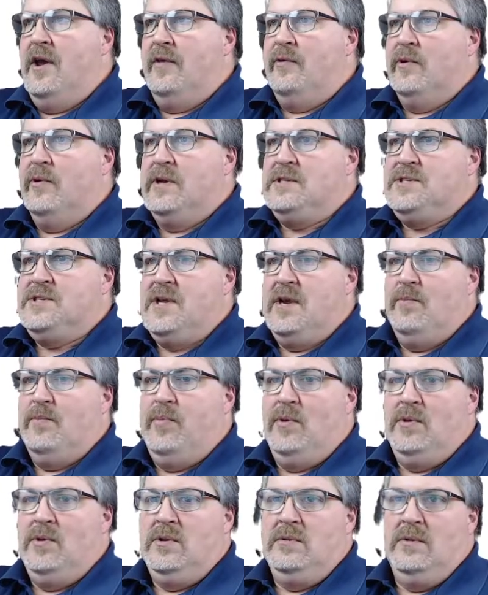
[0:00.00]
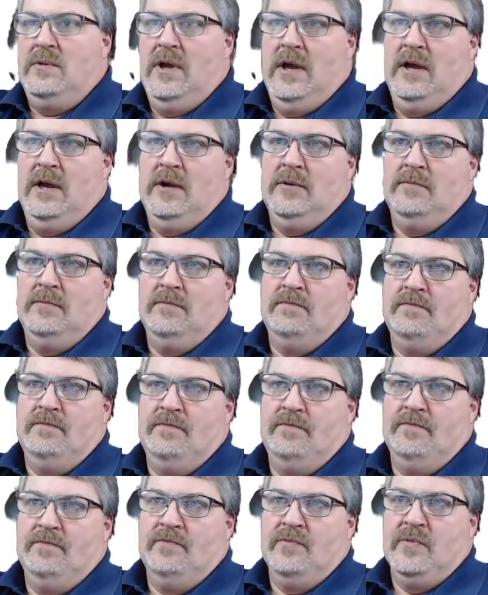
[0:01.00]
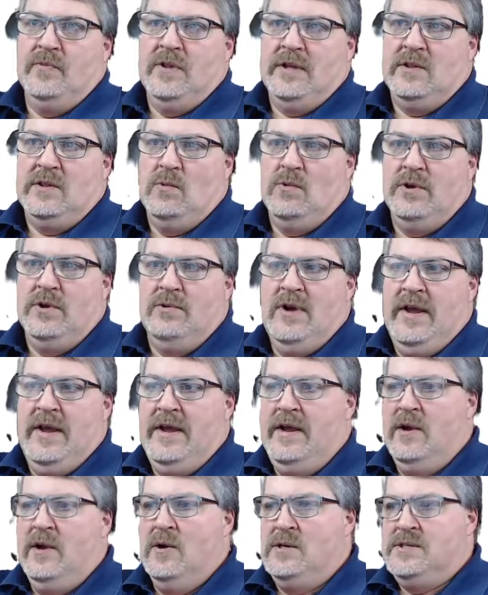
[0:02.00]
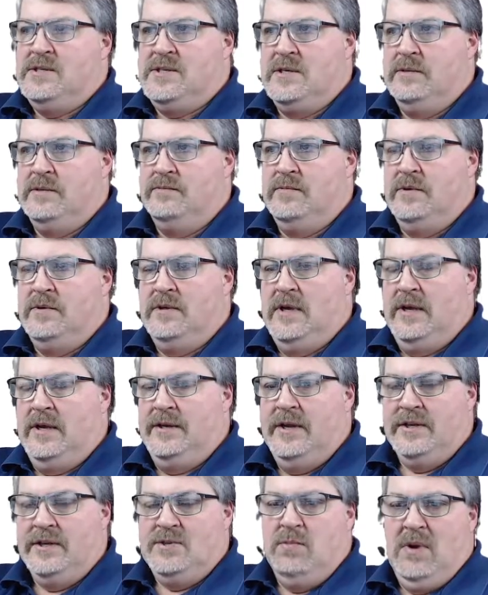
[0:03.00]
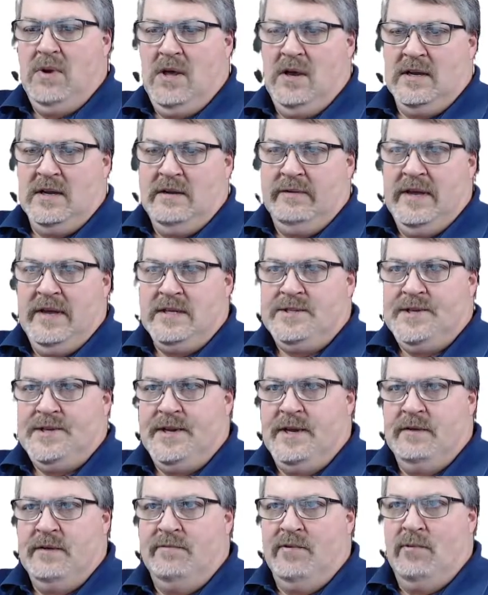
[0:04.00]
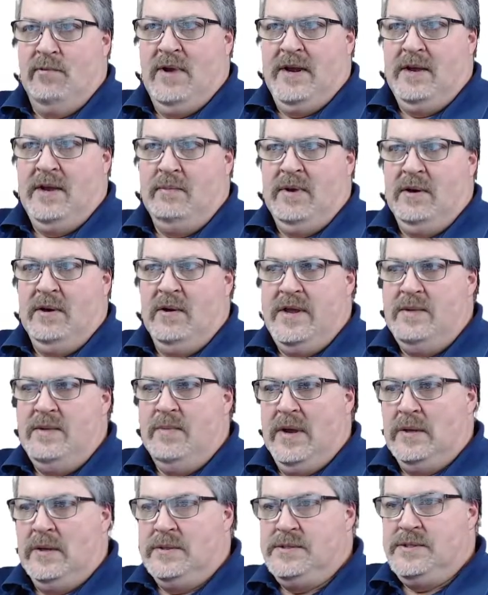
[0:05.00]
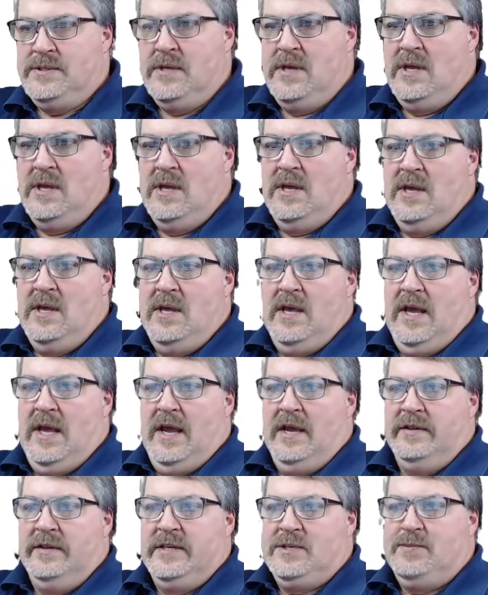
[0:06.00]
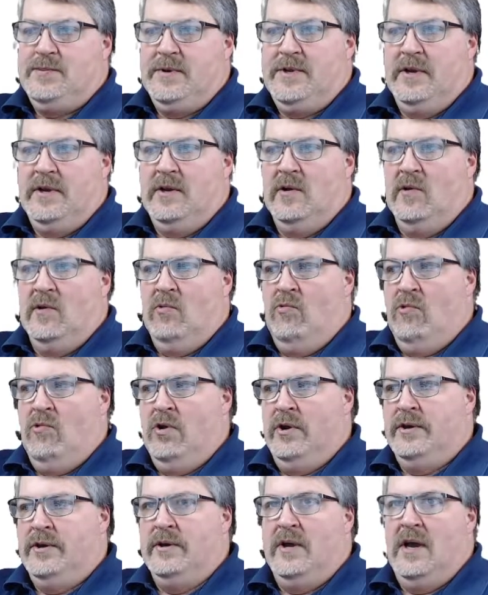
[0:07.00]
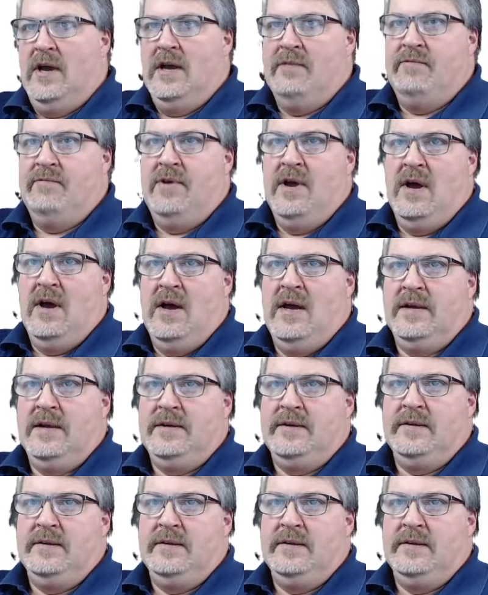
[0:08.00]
example, like the one right here, is a niche blog I've got set up for writing better emails. And this particular one, I've got